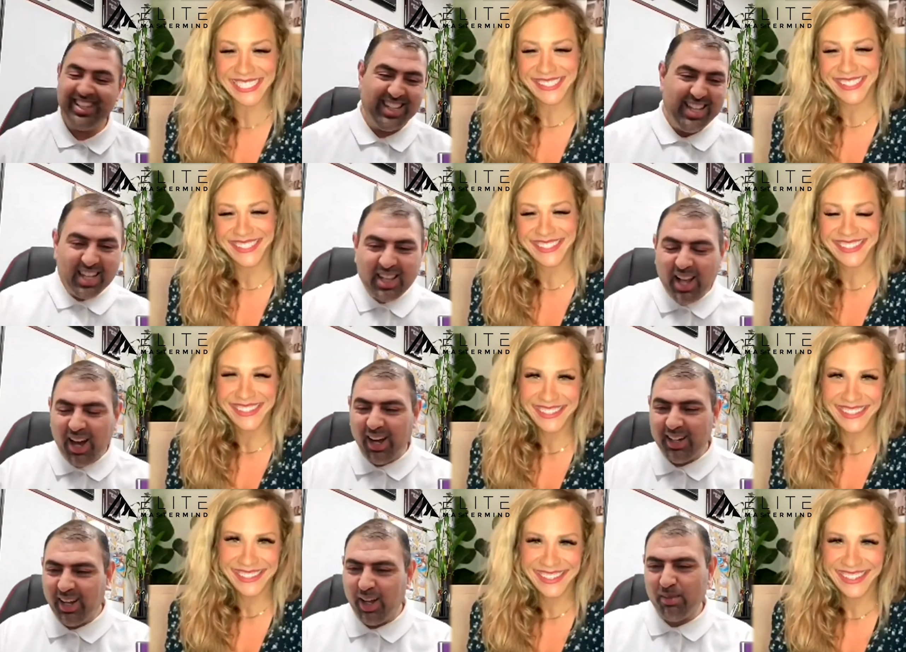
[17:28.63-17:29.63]
Speaker 1: No,
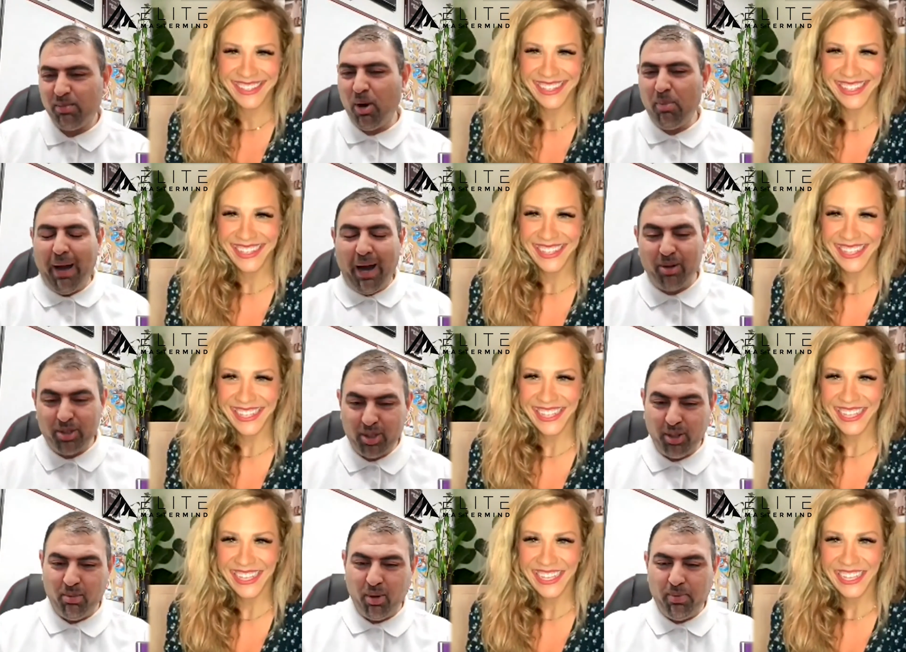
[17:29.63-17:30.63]
no. More power to you. More
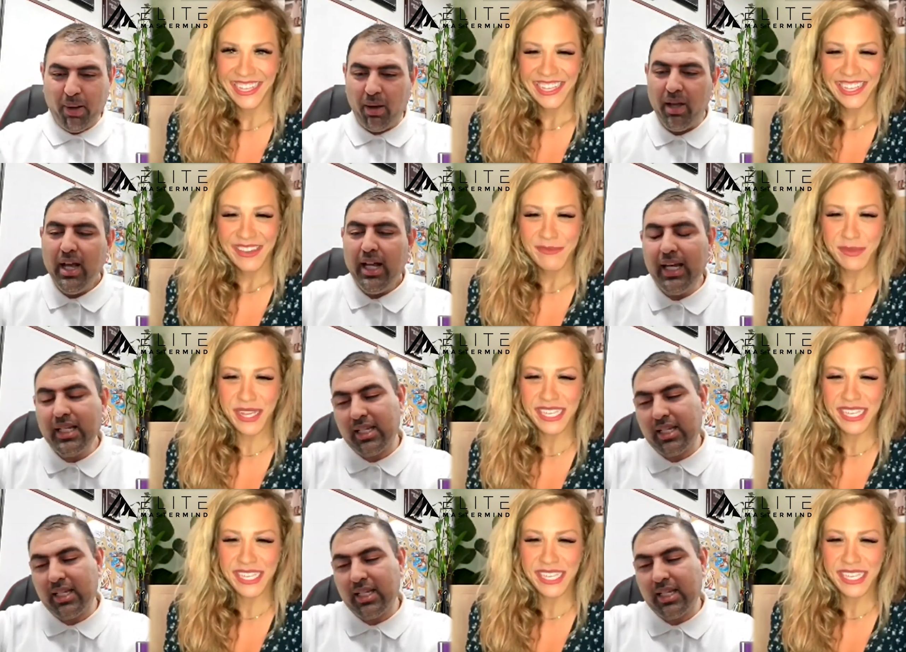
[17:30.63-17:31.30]
power. Listen.